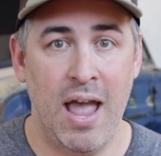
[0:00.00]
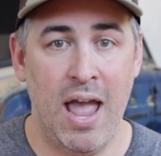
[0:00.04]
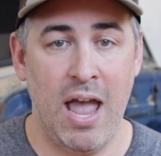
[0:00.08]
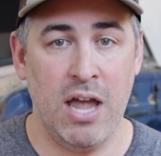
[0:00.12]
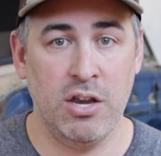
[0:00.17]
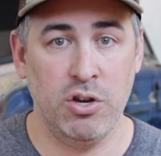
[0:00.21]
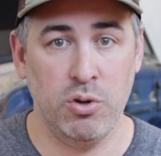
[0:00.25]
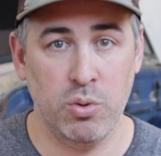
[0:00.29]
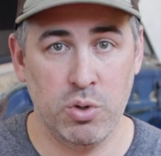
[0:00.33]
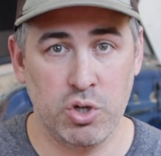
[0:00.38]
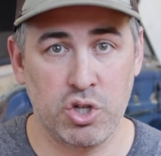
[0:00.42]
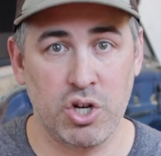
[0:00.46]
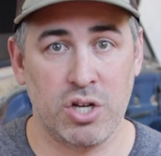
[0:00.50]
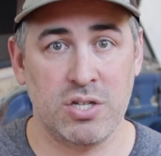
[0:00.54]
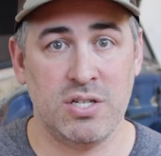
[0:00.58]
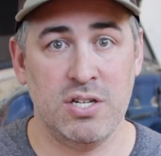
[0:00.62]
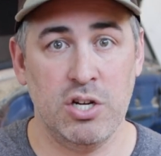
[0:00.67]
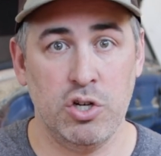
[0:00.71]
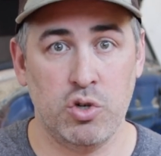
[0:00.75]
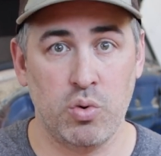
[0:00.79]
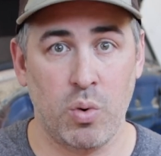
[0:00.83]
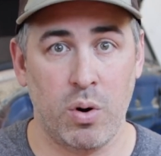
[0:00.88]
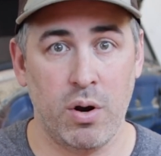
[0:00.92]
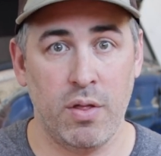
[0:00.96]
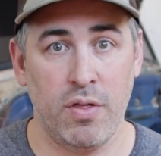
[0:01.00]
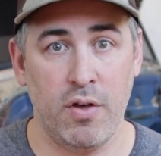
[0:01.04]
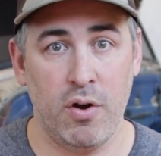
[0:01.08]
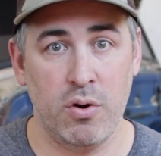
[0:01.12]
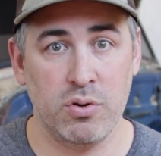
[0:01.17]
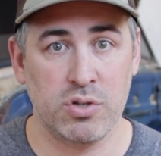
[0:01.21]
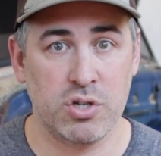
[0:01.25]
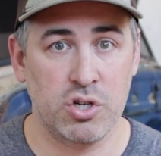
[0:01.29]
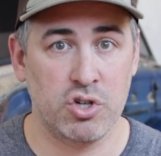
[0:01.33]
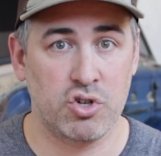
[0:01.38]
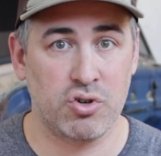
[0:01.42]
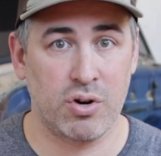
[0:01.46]
and you adjust each one of
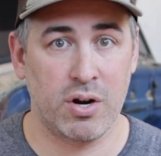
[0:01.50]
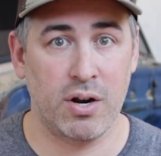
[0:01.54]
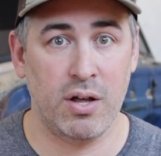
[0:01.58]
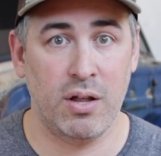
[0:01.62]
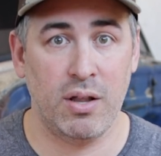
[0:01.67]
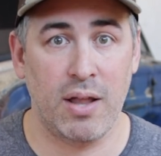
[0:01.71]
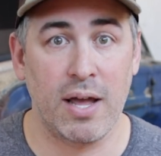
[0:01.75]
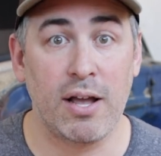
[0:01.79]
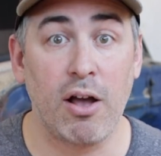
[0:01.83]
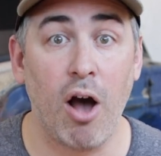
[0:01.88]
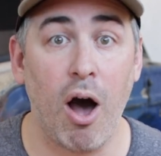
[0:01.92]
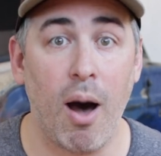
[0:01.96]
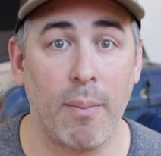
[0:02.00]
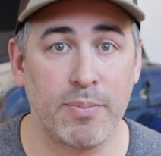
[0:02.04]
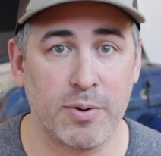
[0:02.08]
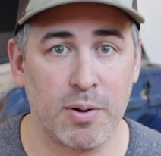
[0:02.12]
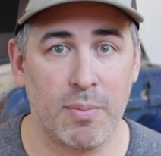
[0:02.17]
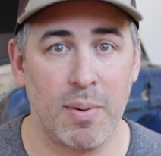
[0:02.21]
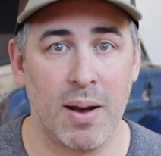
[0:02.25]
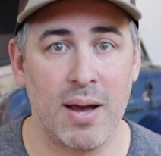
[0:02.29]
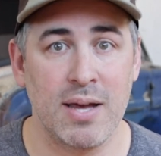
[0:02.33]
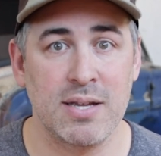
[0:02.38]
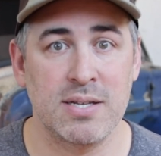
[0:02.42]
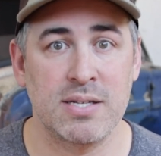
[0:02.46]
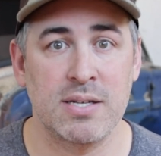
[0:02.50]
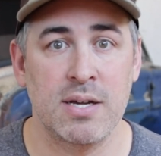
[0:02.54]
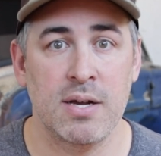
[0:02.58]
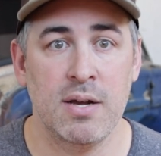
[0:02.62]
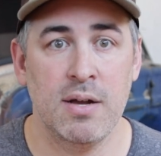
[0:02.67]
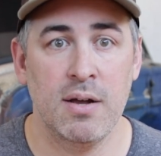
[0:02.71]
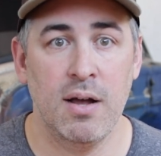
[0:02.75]
those and try to optimize